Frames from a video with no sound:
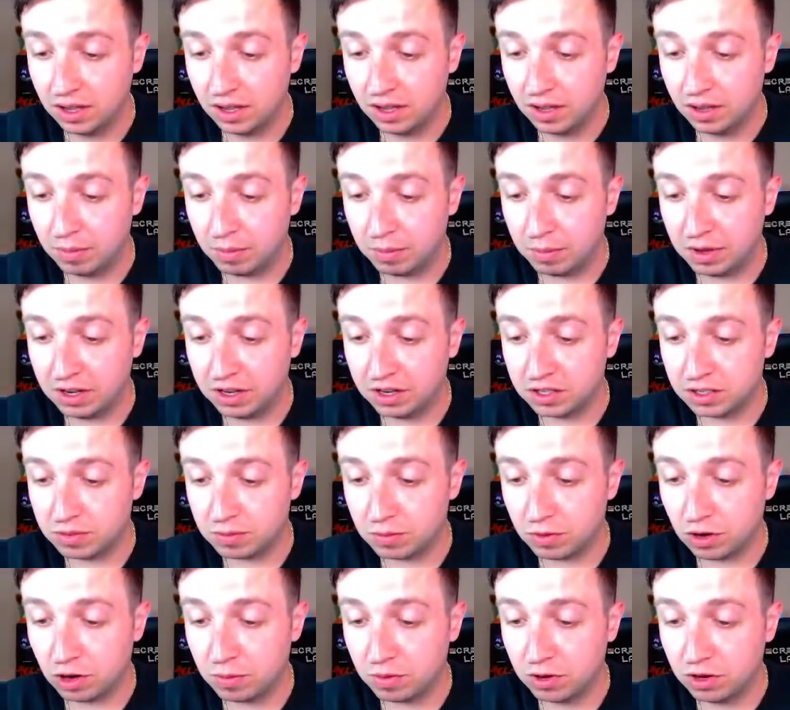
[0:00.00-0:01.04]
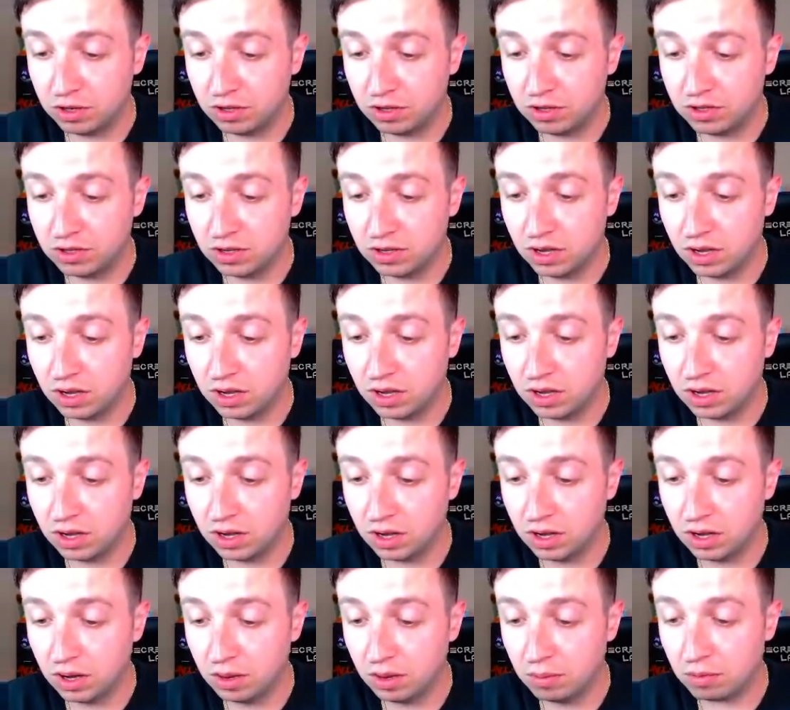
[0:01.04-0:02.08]
Minions Murmurs,
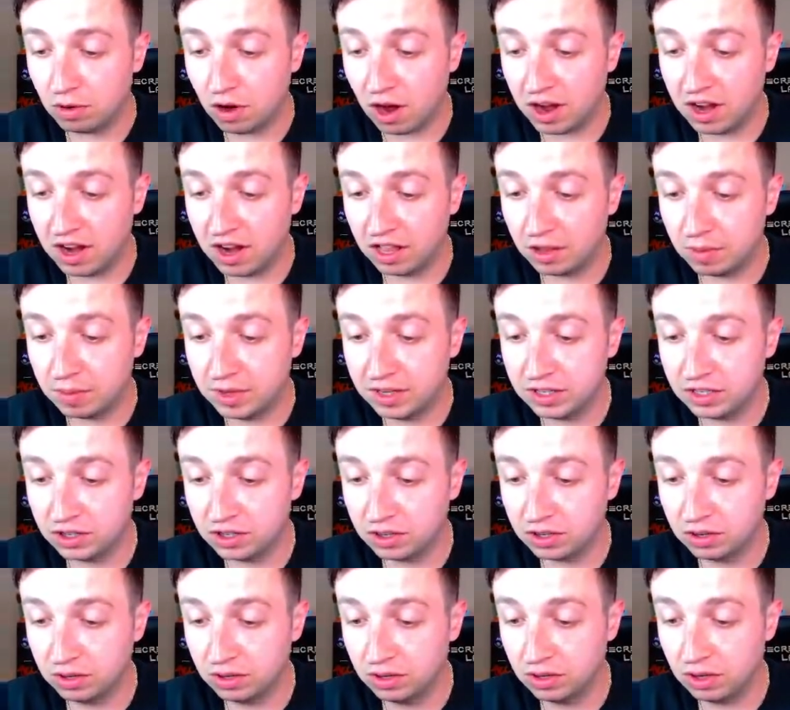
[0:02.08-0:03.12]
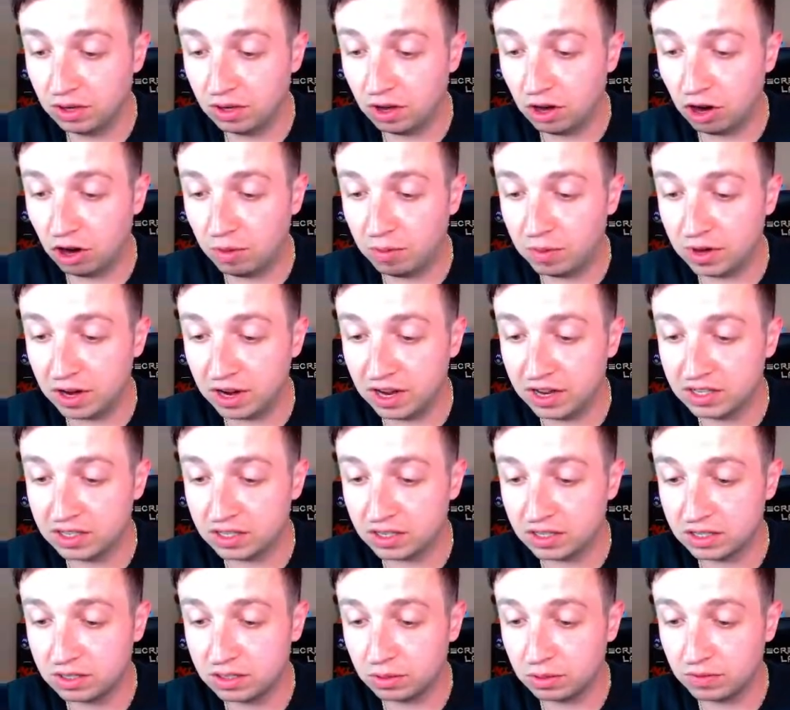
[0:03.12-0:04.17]
Brine Elemental, Harmonize, and
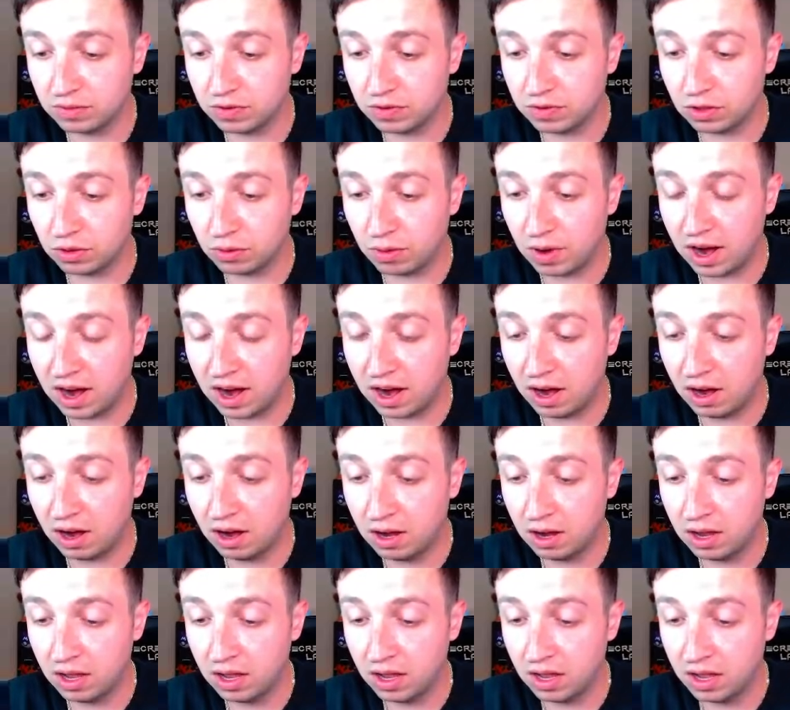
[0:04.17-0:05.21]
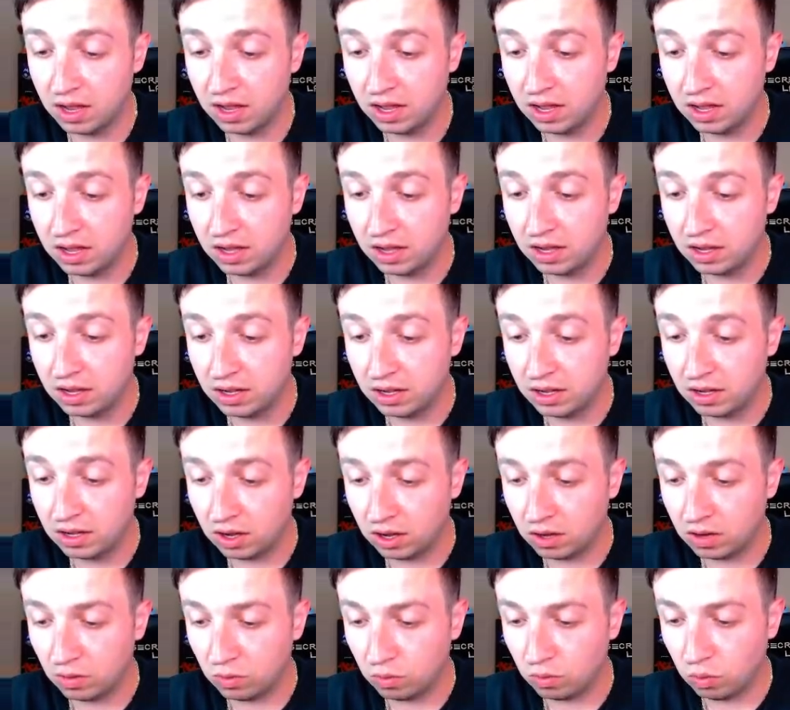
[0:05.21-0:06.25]
let's do it for the rare.
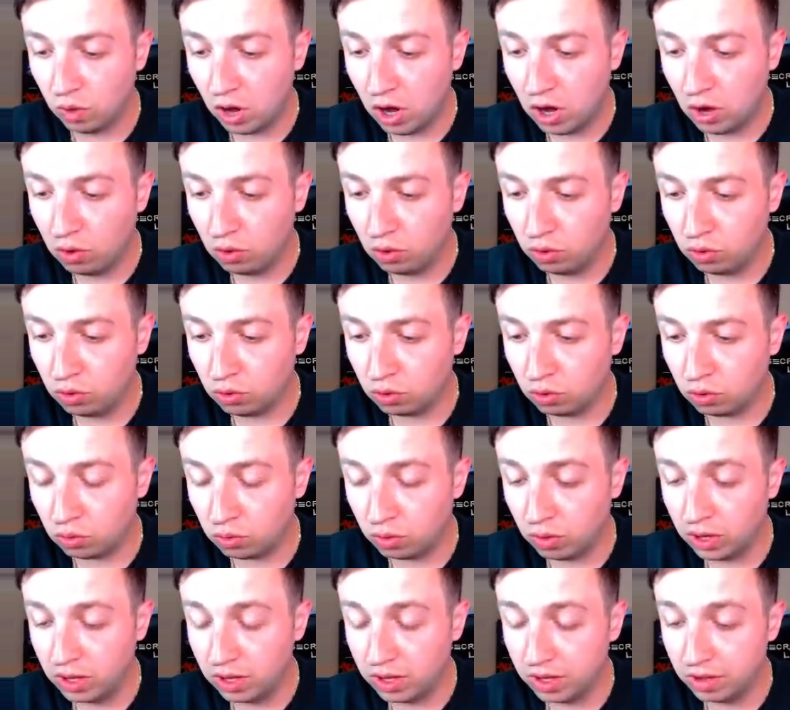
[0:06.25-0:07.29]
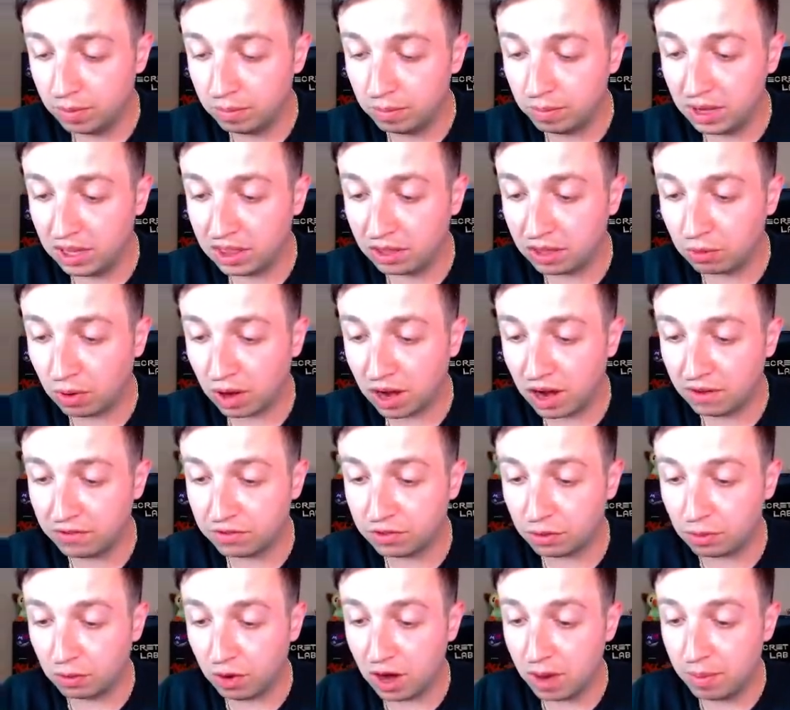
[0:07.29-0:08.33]
Whoa! Mythic right off the
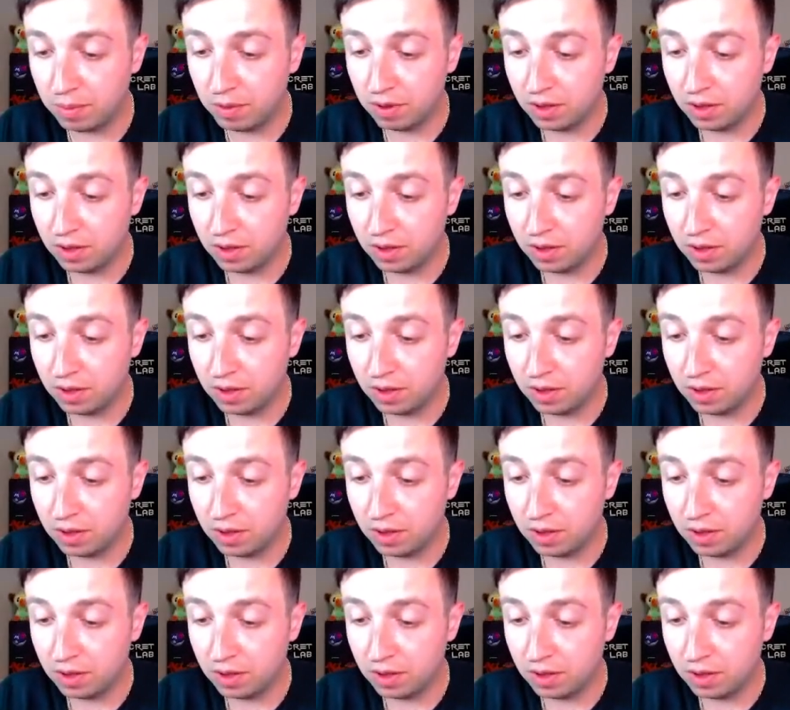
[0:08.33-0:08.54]
rip.